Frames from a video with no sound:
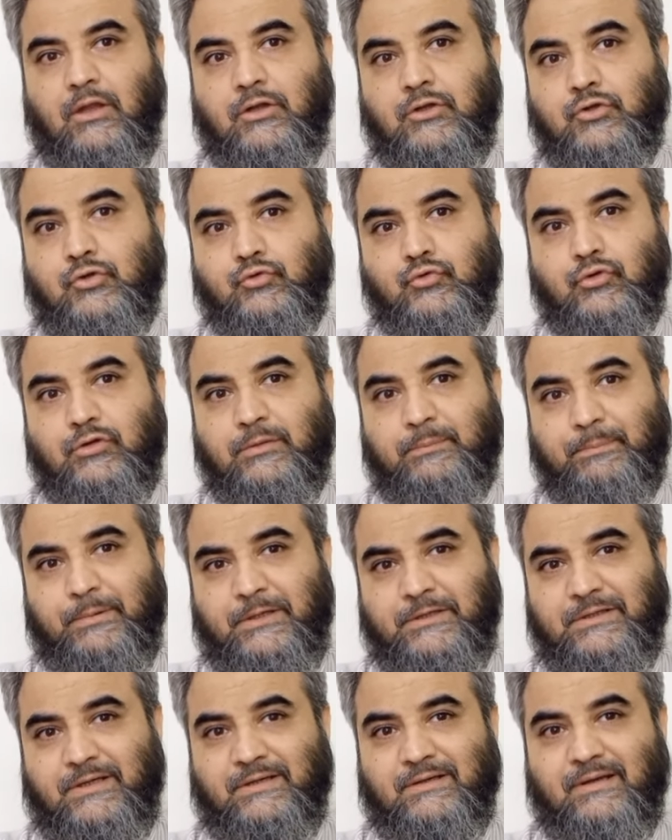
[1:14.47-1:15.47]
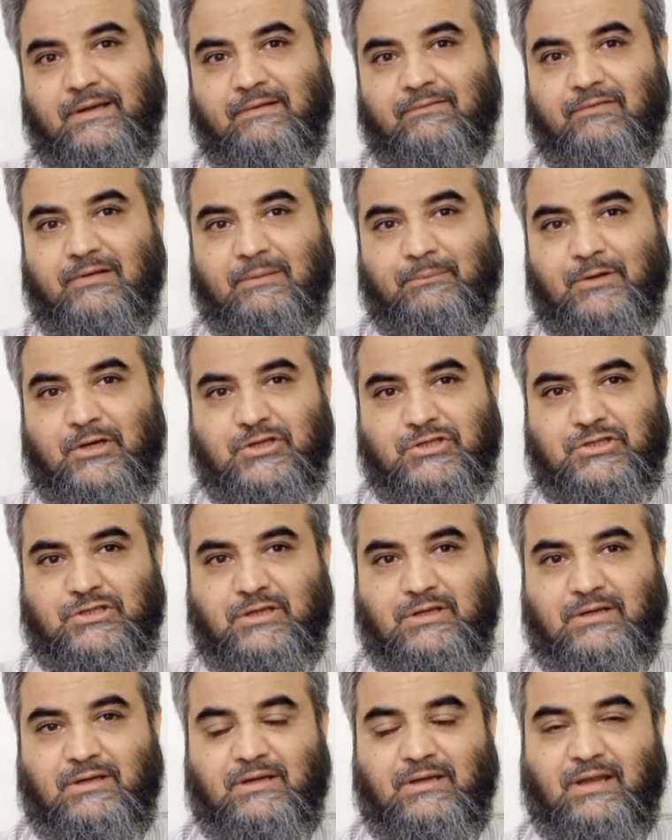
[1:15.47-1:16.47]
due to repeated
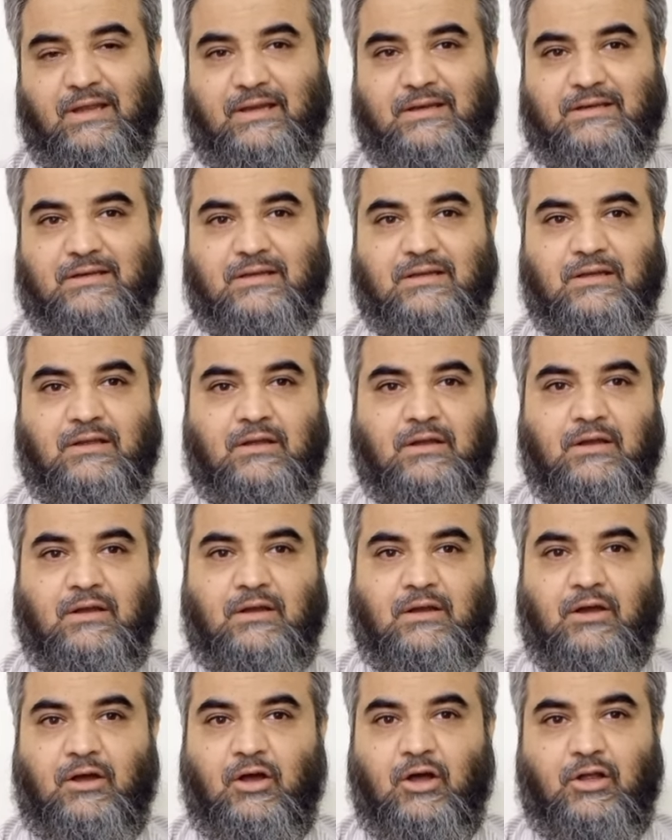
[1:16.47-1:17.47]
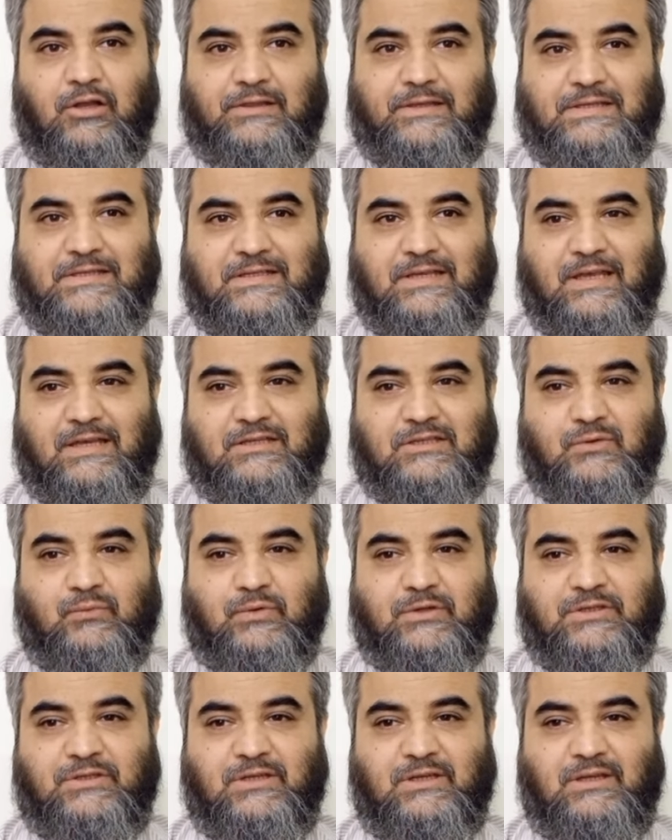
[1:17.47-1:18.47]
inflammation and all this
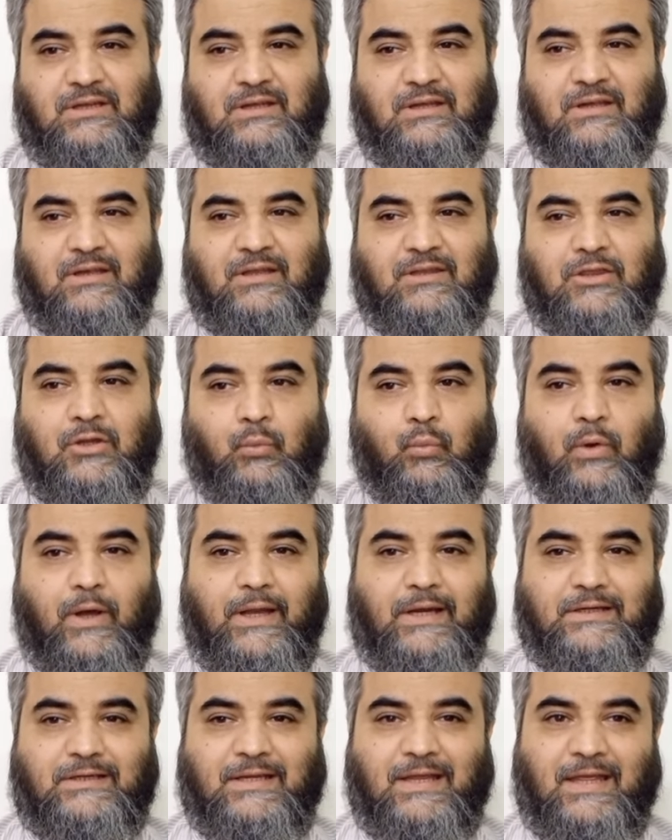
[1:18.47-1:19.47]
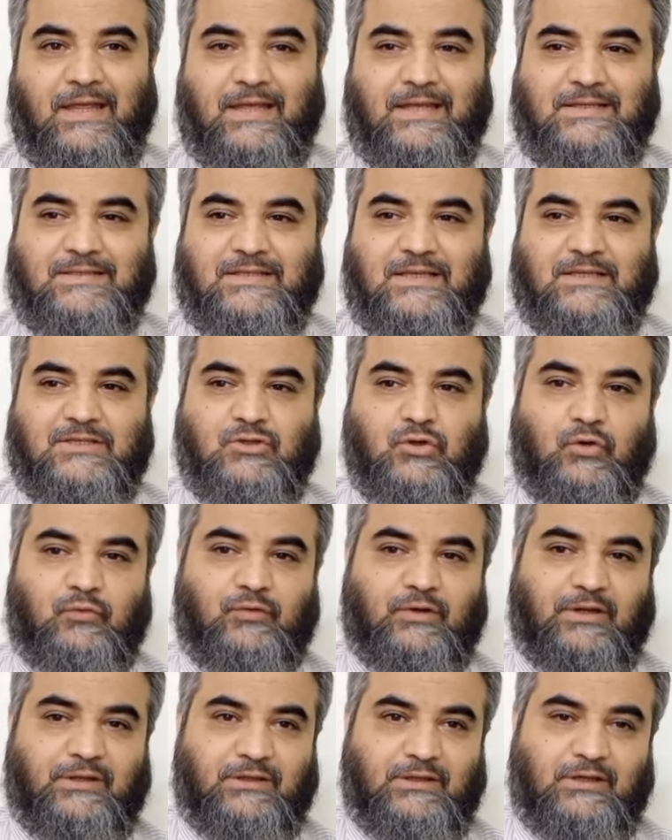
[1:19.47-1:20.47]
activity, the white haze is
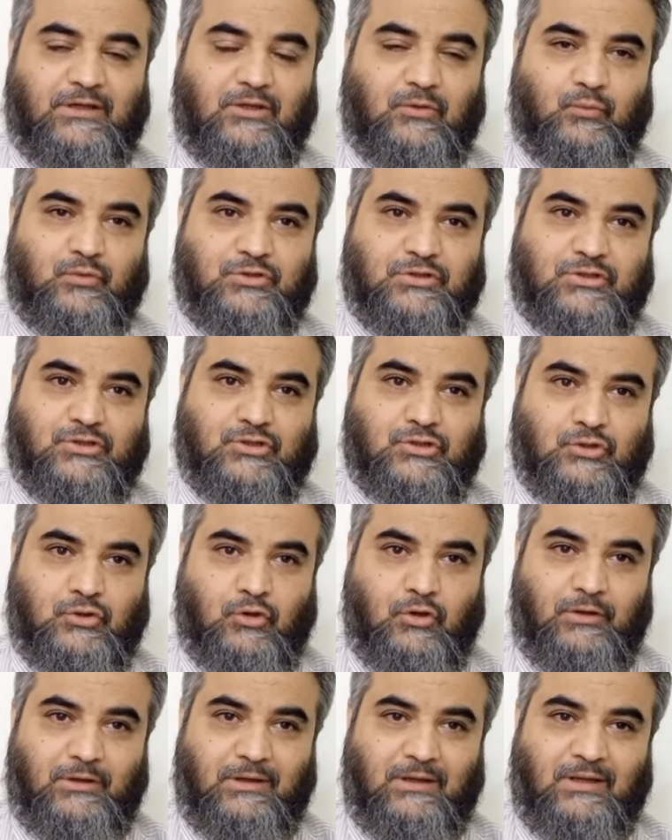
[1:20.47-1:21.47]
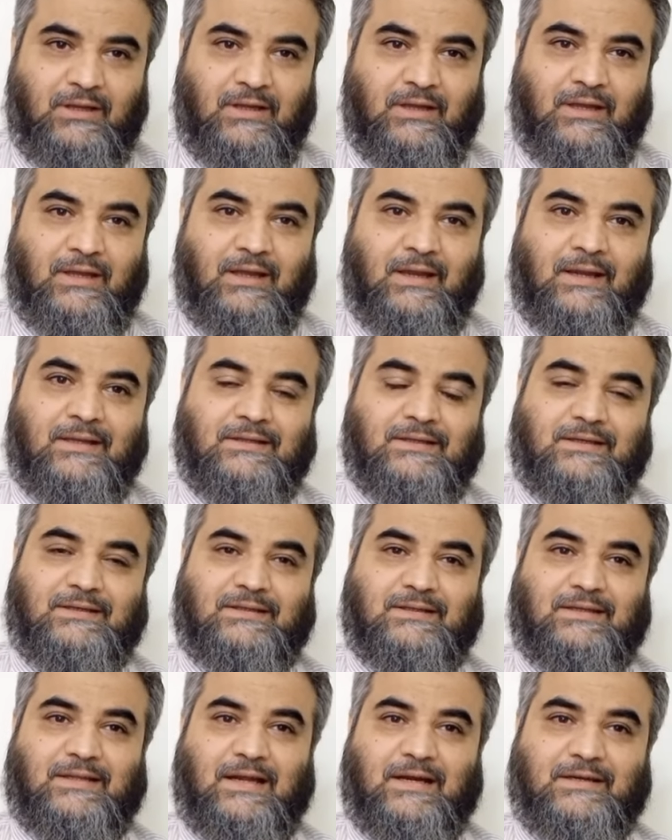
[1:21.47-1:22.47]
over there which is shown, and
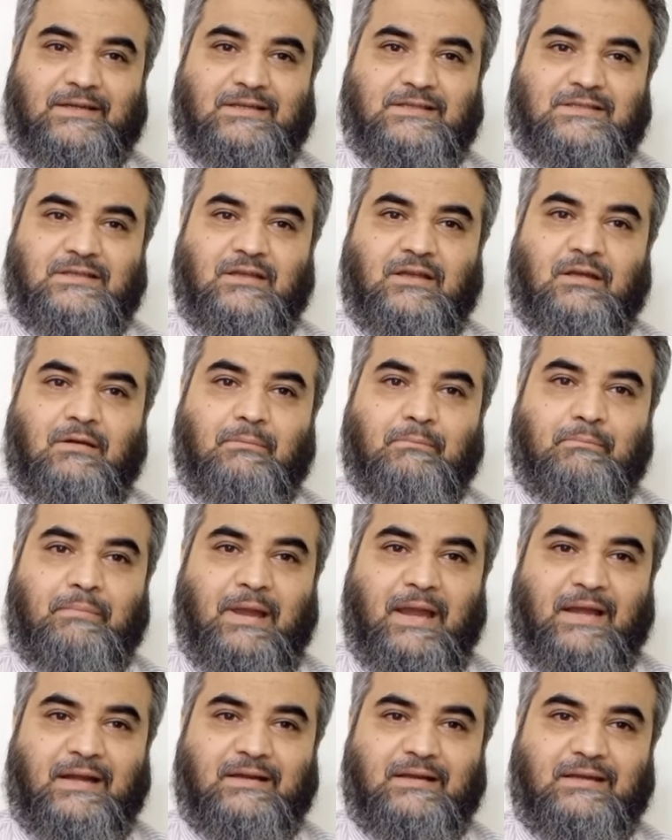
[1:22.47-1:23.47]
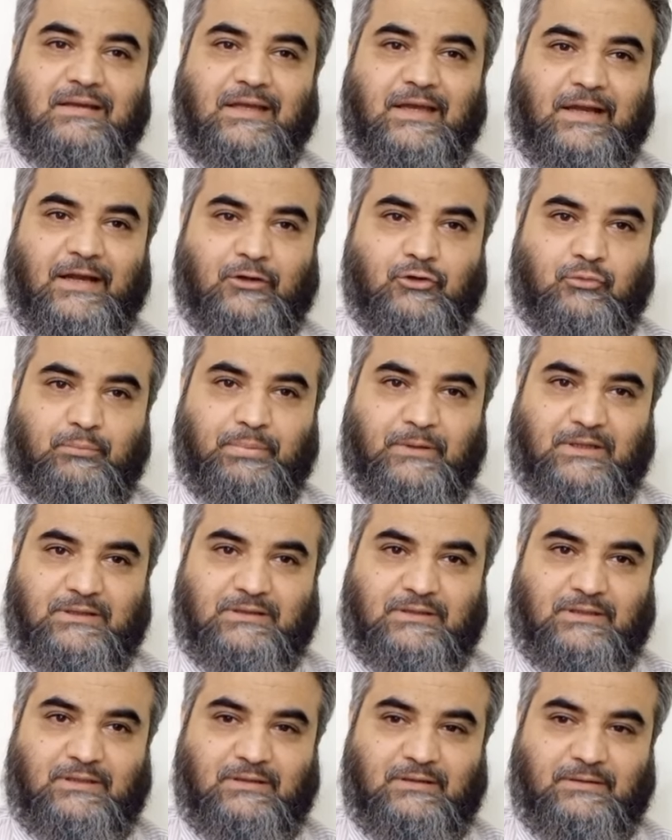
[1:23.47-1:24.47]
that is band
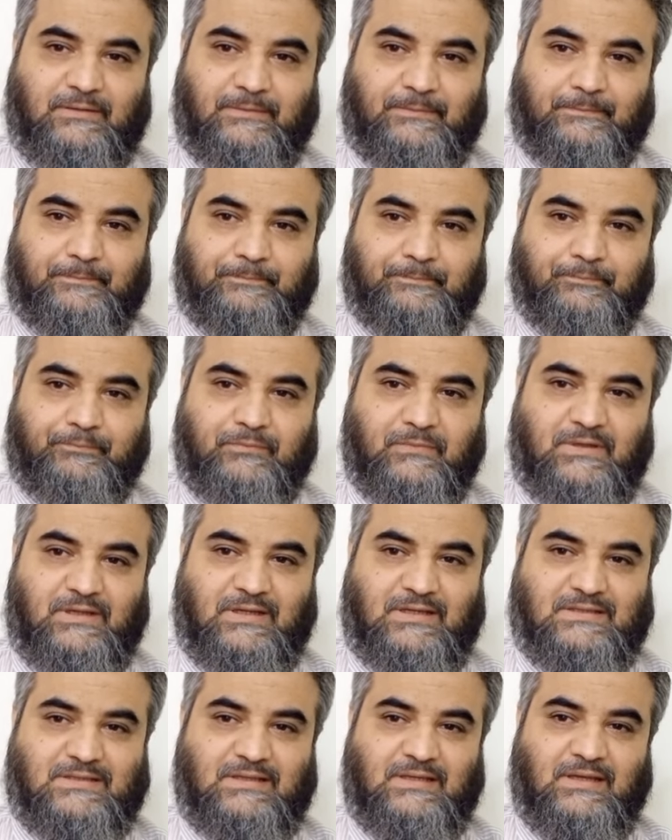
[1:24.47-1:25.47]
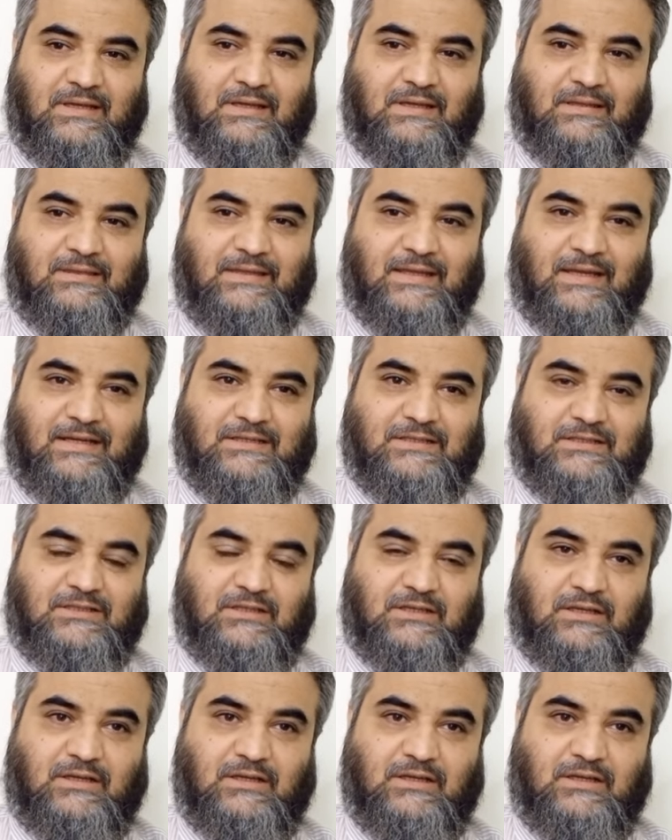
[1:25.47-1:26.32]
keratopathy. Yes. That